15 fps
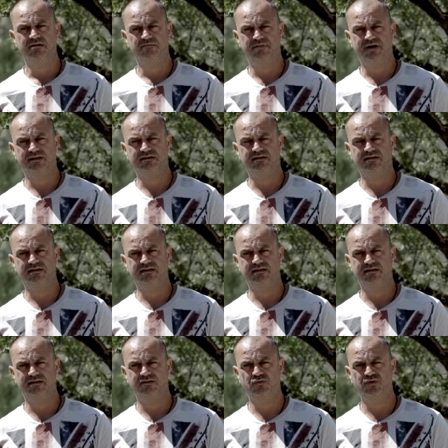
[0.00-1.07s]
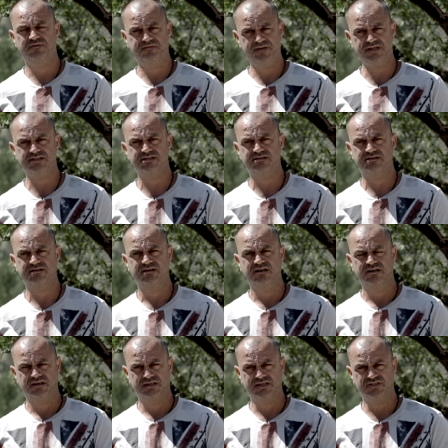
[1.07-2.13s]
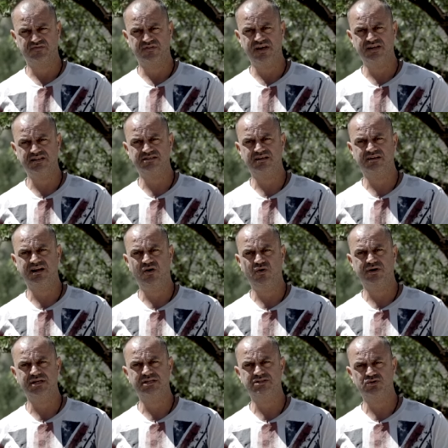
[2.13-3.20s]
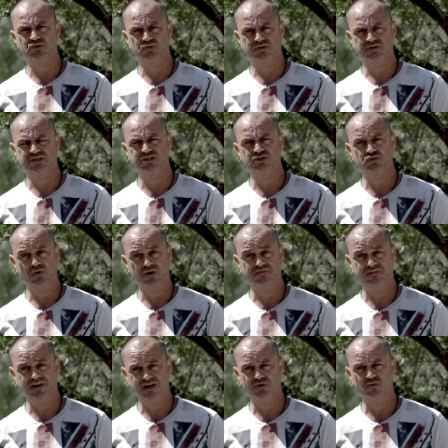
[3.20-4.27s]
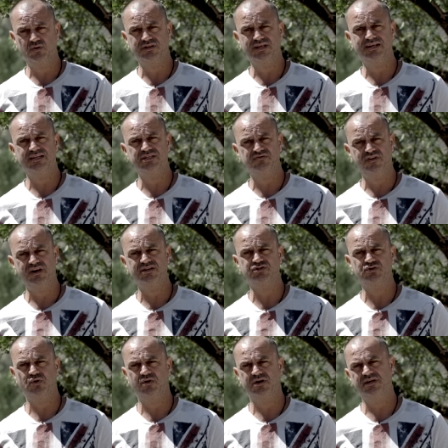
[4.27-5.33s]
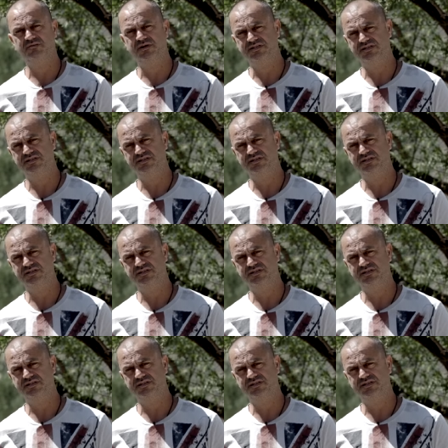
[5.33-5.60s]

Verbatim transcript: but uh, we fix his face and now he's, he's doing very good and he's very strong in my